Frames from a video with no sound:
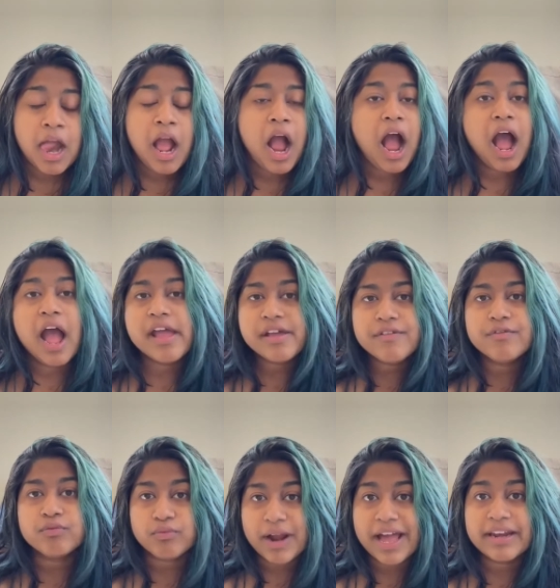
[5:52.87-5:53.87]
I
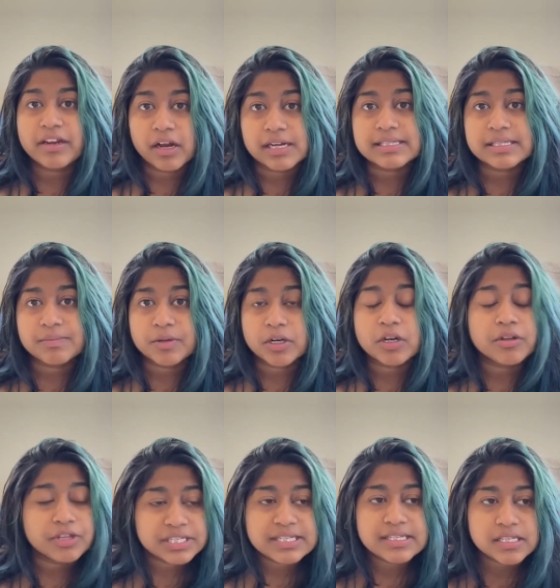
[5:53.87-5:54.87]
have read Gossip Girl.
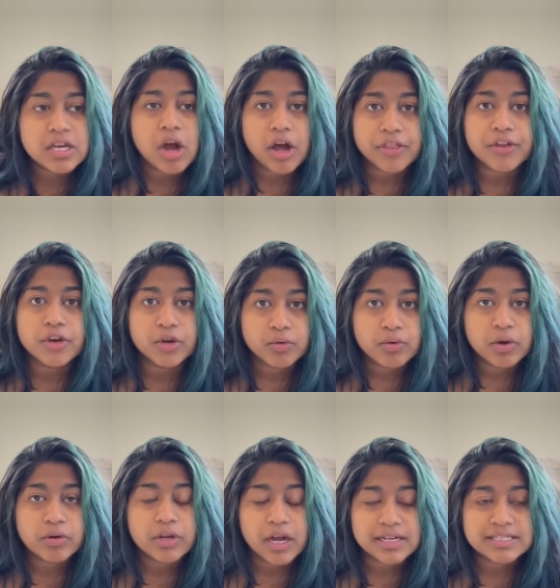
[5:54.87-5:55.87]
This is the author who
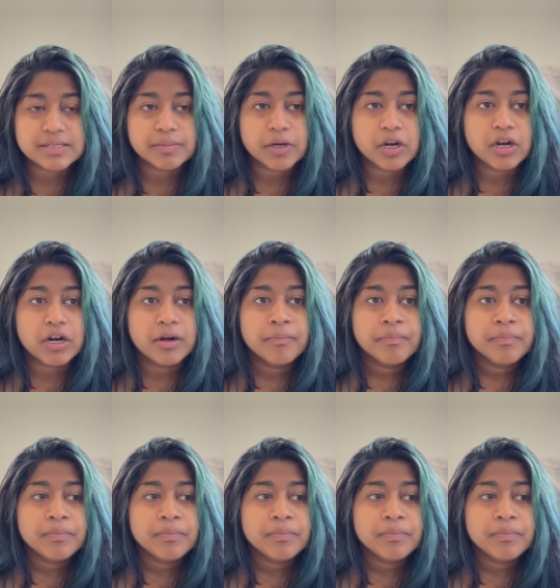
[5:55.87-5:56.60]
wrote Gossip Girl.